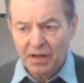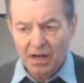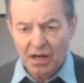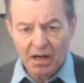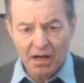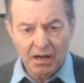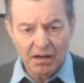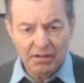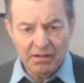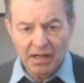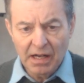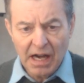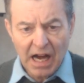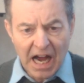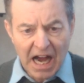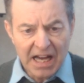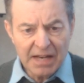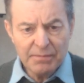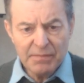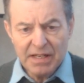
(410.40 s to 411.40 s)

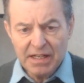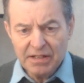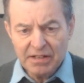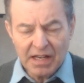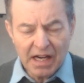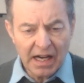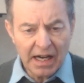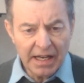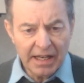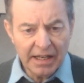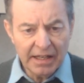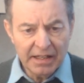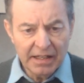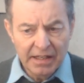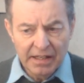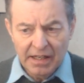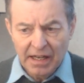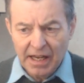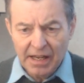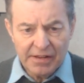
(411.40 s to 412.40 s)
high meat diet,
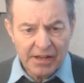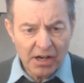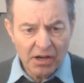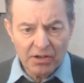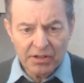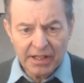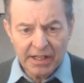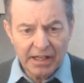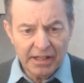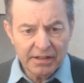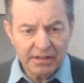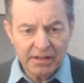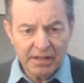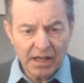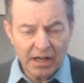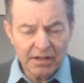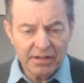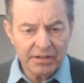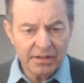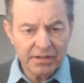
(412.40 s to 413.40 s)
and they all get
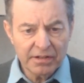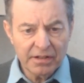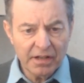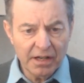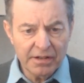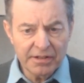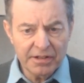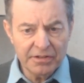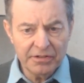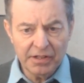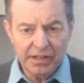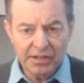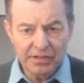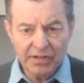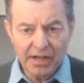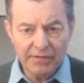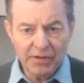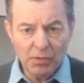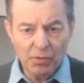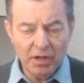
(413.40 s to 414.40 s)
heart disease.
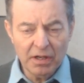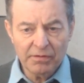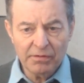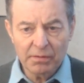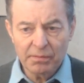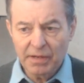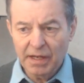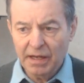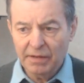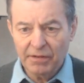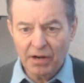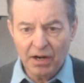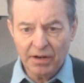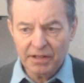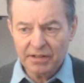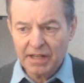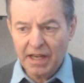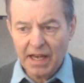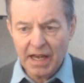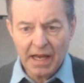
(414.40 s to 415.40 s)
Every one of them. They have heart
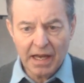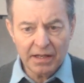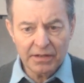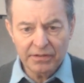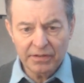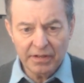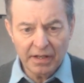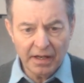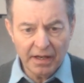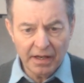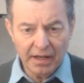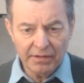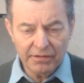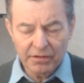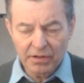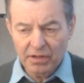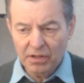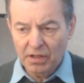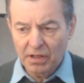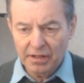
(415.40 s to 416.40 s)
attacks. They have,
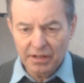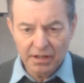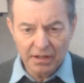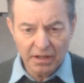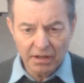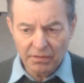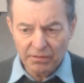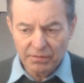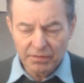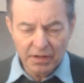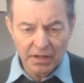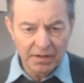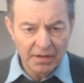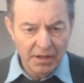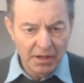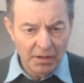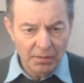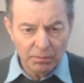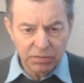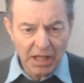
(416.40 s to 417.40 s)
you know,
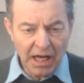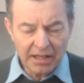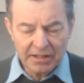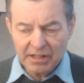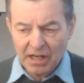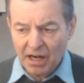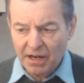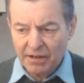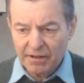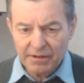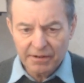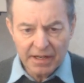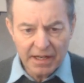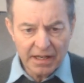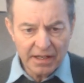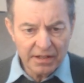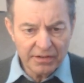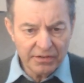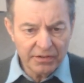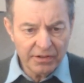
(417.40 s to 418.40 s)
blocked
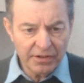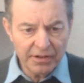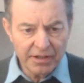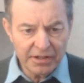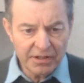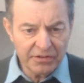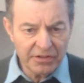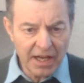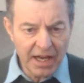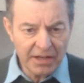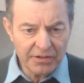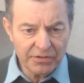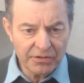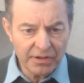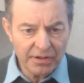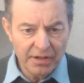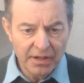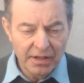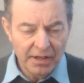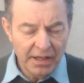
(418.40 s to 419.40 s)
arteries. They're a
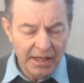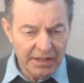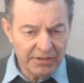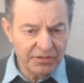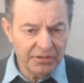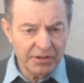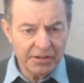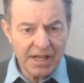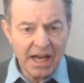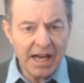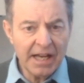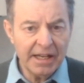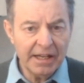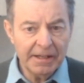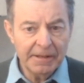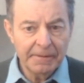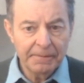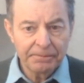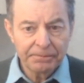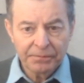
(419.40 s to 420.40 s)
disaster. It's their diet.
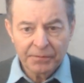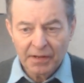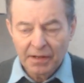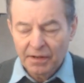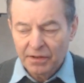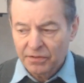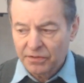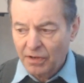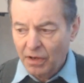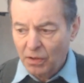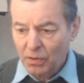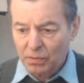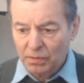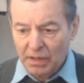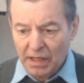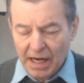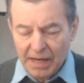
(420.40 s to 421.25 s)
So